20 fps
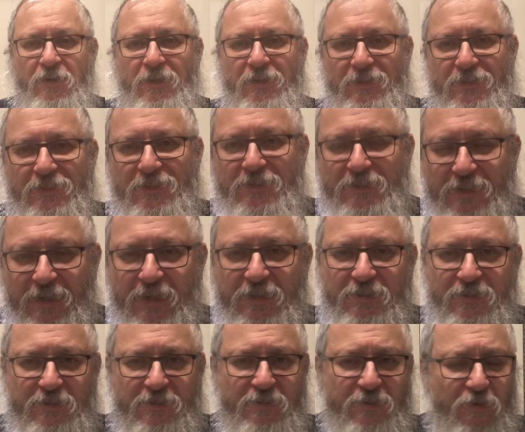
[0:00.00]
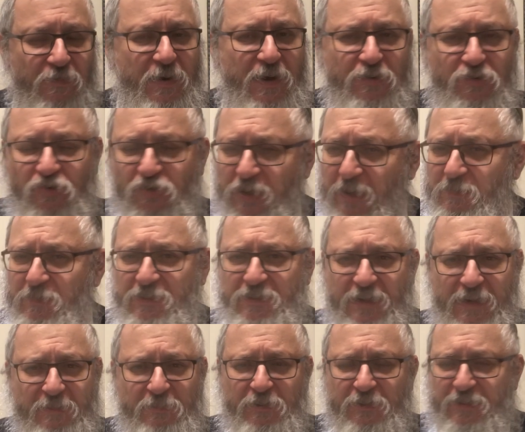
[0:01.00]
discuss around the Shabbos
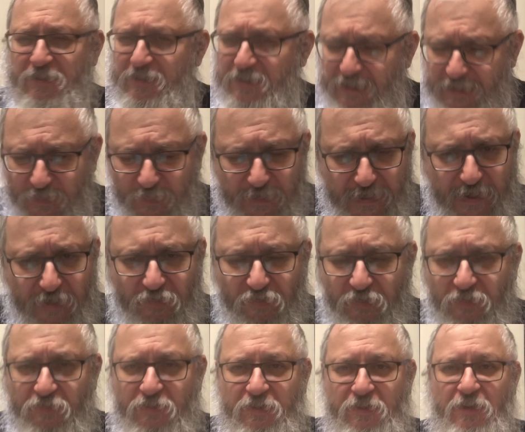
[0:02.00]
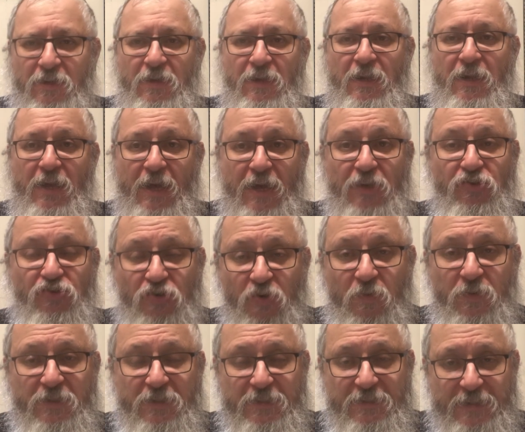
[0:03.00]
table, discuss with our children, and show
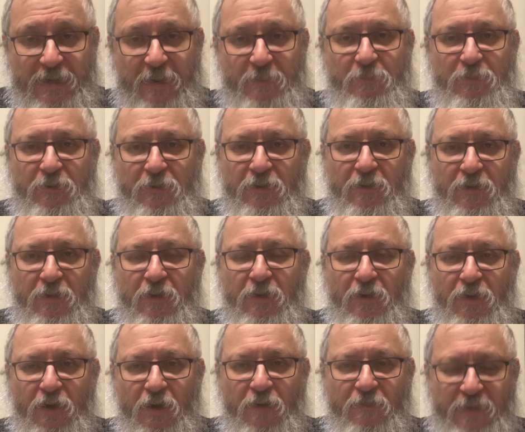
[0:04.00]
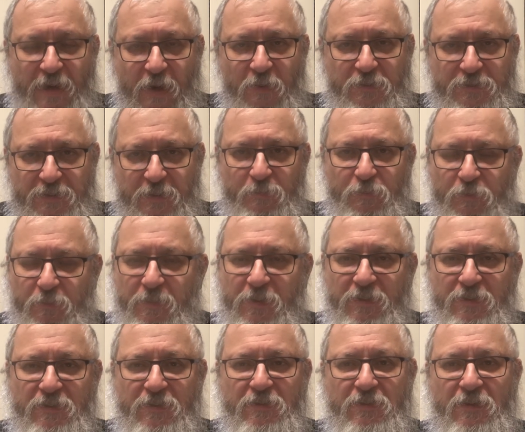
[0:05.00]
an example of how it's
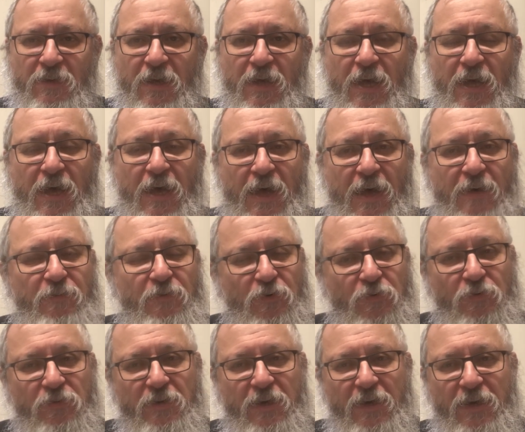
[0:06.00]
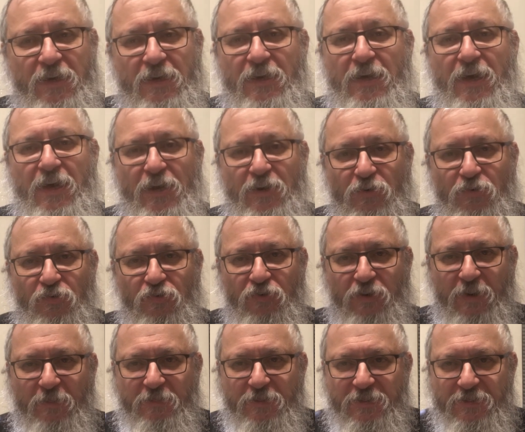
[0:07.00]
implemented. Have a good day and a good
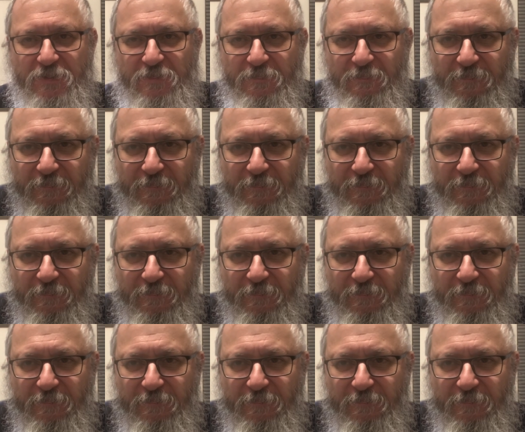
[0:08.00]
Shabbos.